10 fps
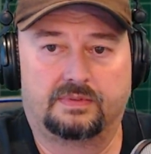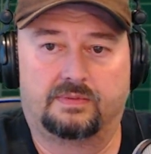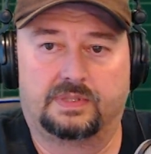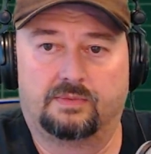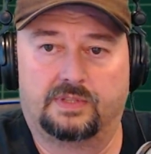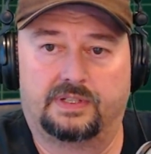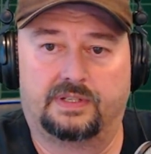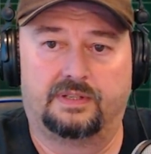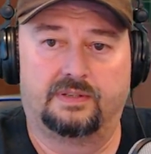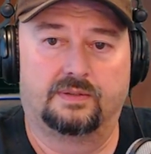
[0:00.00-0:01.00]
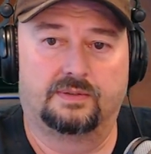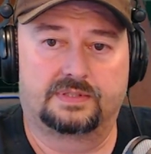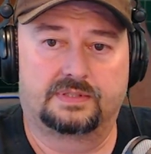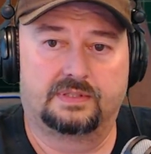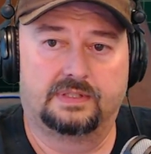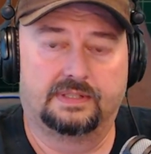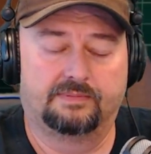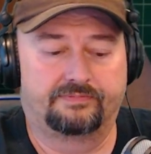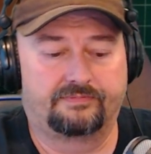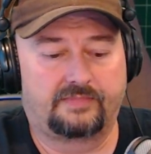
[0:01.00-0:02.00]
what I wanted to do is,
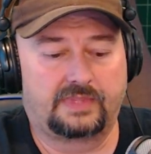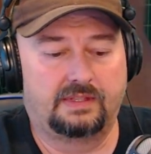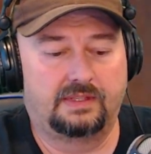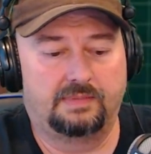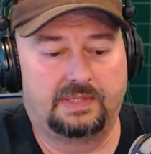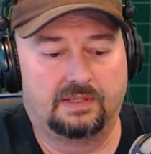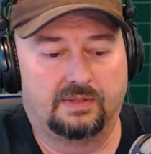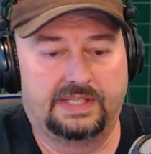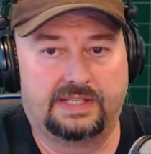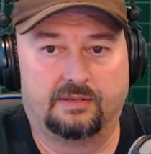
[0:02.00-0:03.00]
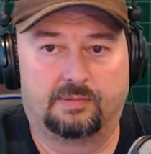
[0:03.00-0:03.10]
um, let me go ahead and open